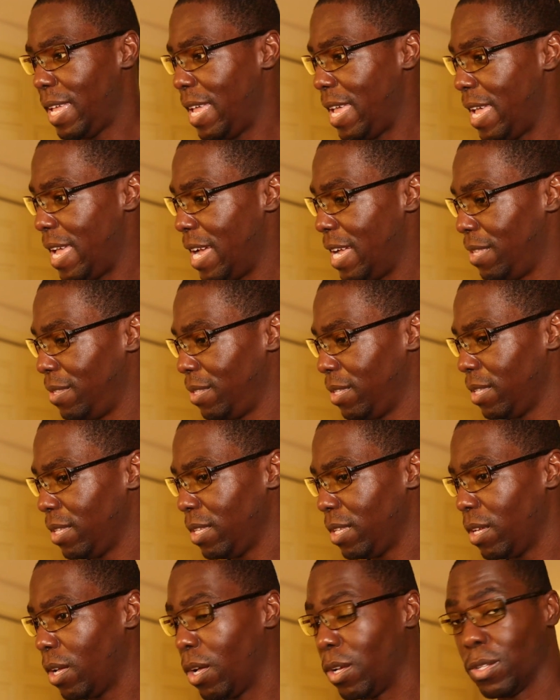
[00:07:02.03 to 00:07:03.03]
and
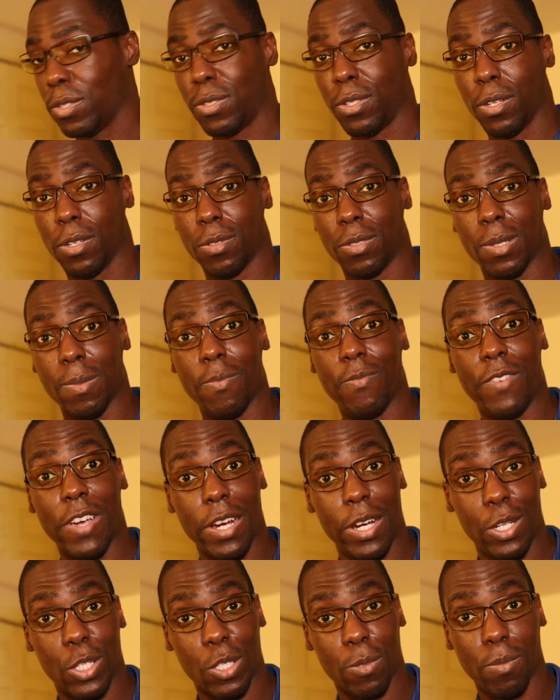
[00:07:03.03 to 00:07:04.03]
also some
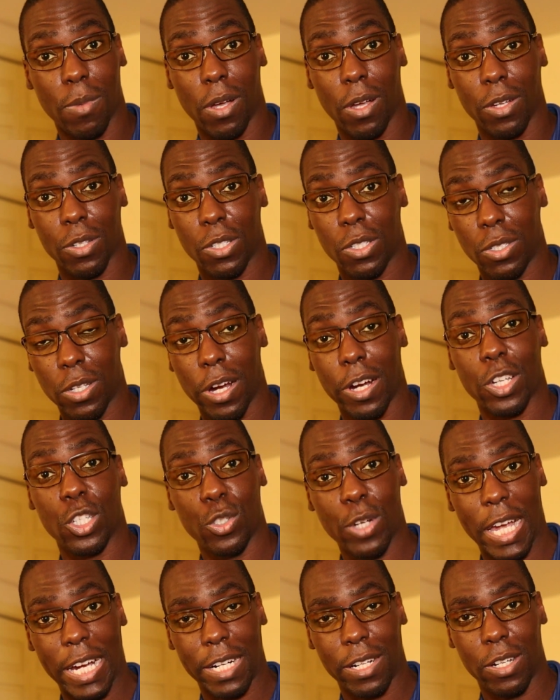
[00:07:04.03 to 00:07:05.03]
very small star
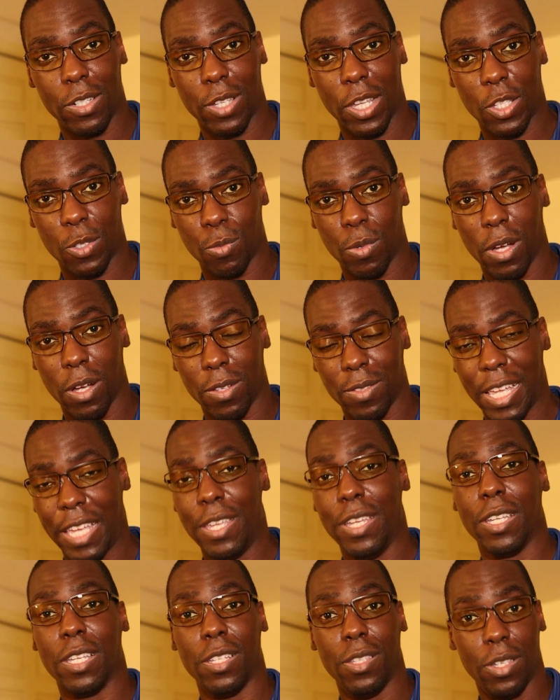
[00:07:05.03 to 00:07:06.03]
trackers as well that
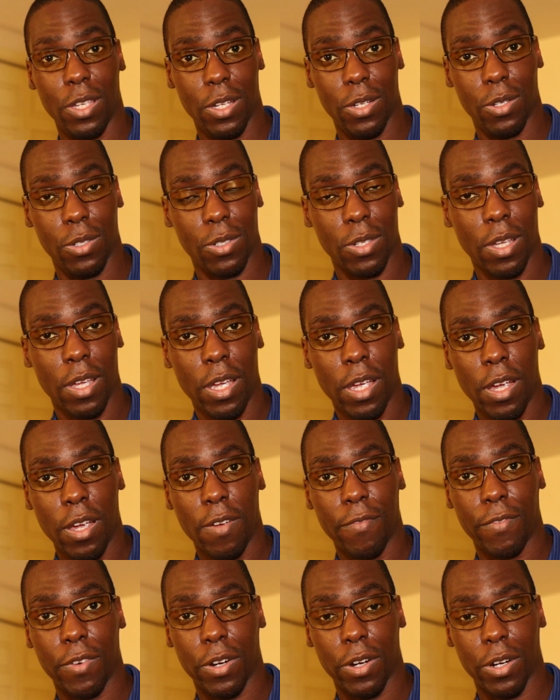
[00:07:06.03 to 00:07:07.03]
you can use
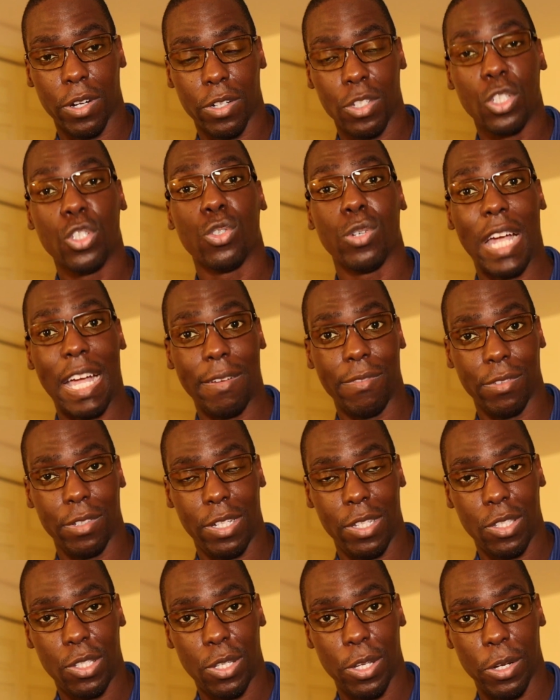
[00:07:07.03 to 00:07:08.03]
for
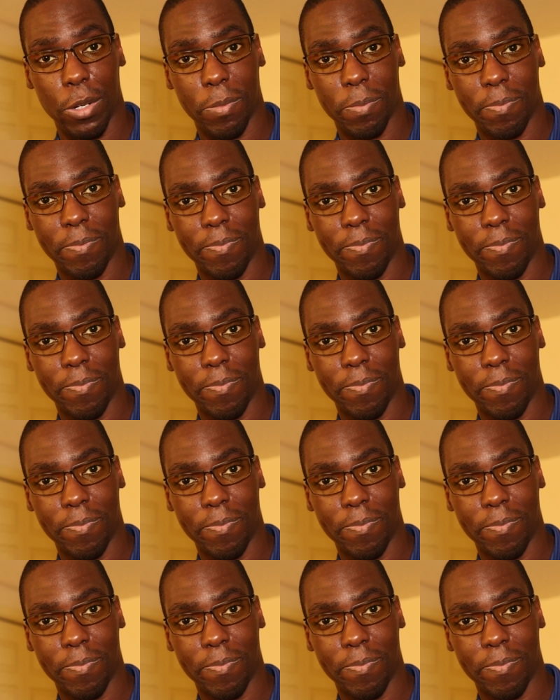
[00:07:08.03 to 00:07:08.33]
traveling too.